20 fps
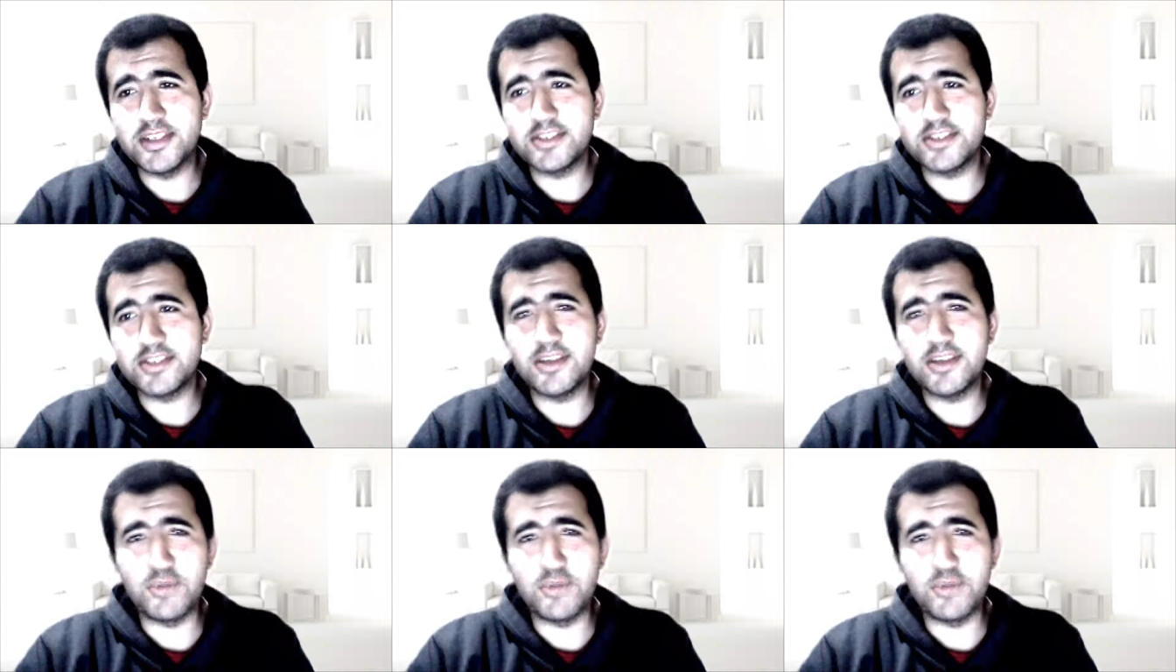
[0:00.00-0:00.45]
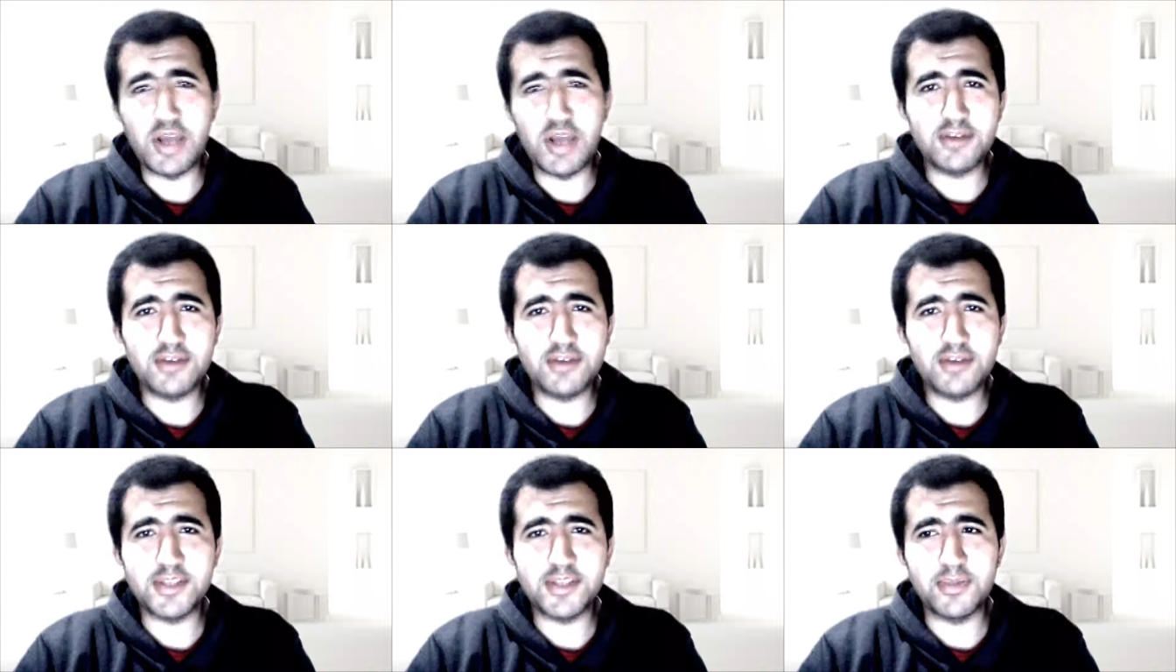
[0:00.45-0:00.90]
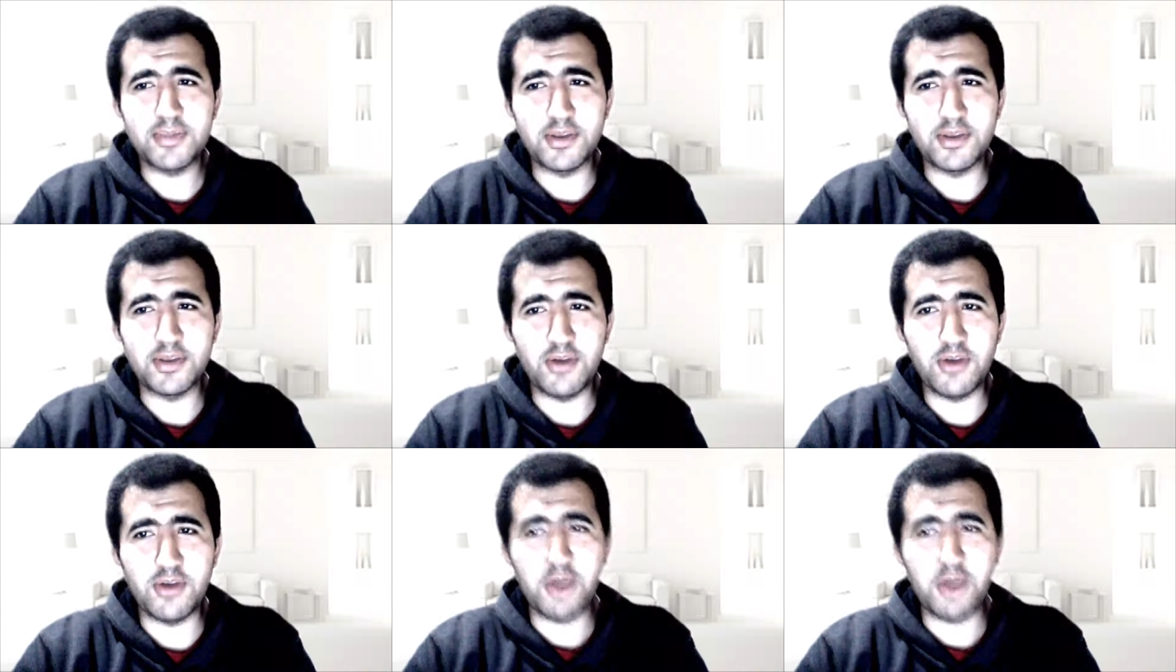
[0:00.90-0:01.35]
pronounce something
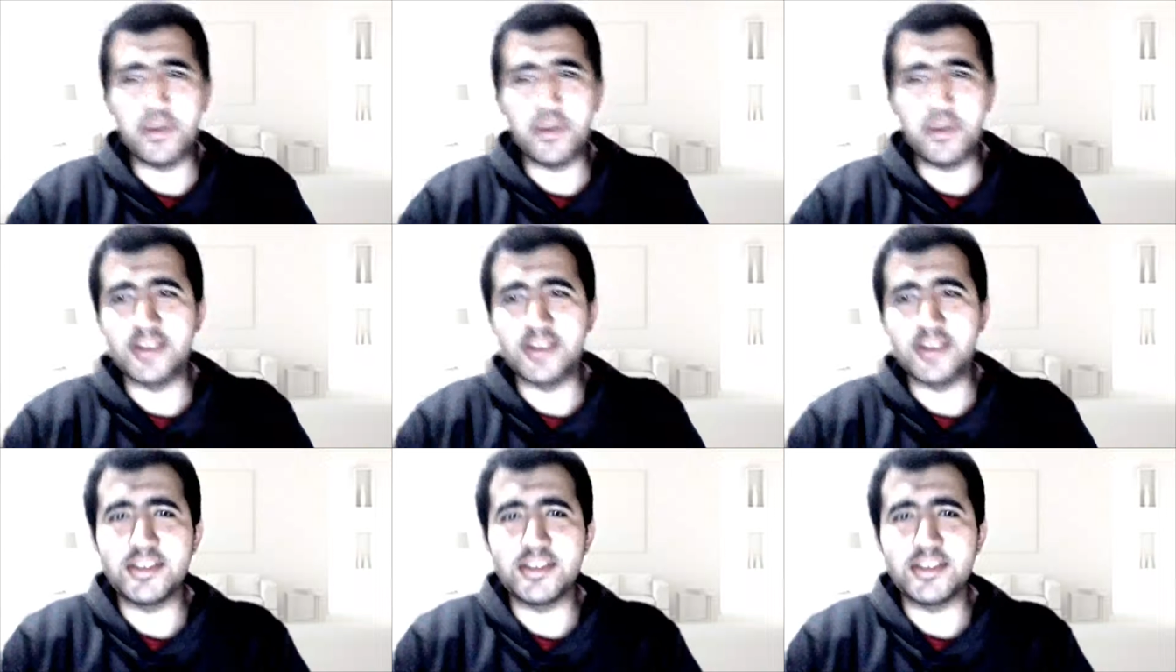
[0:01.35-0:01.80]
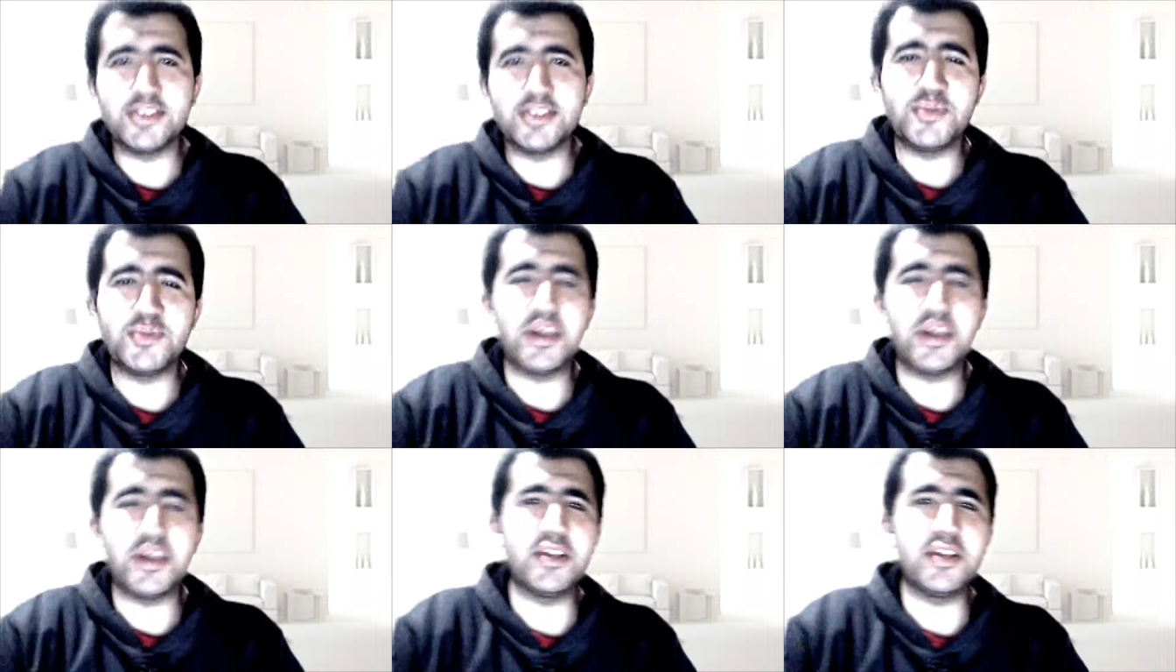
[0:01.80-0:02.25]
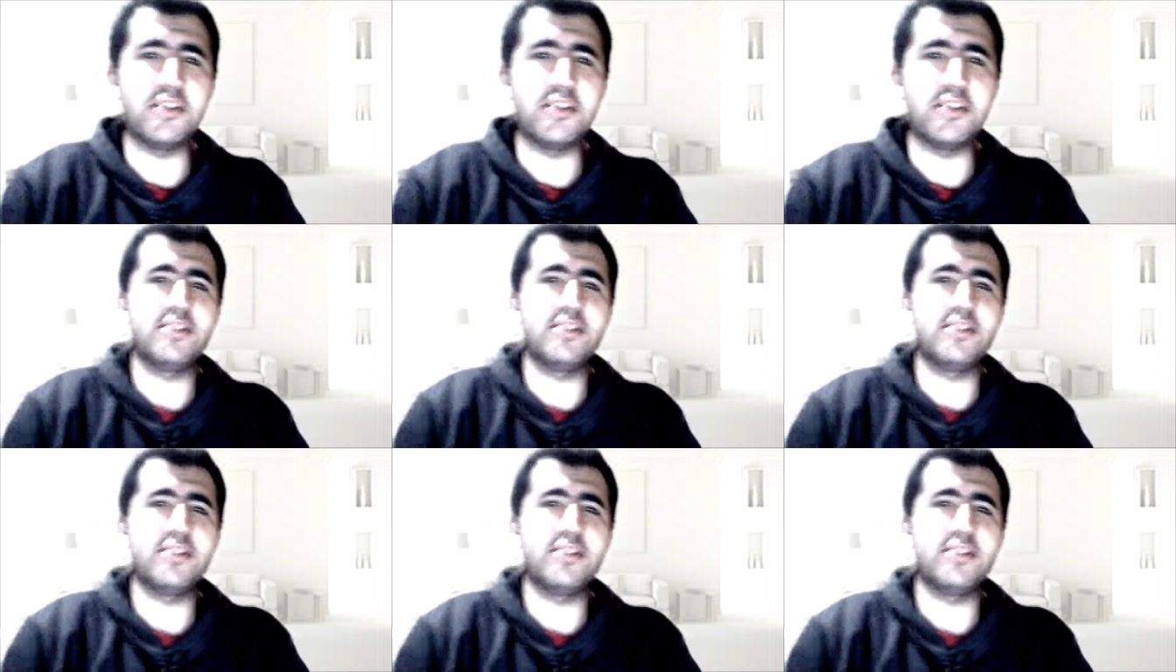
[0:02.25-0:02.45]
wrong because it's just beginner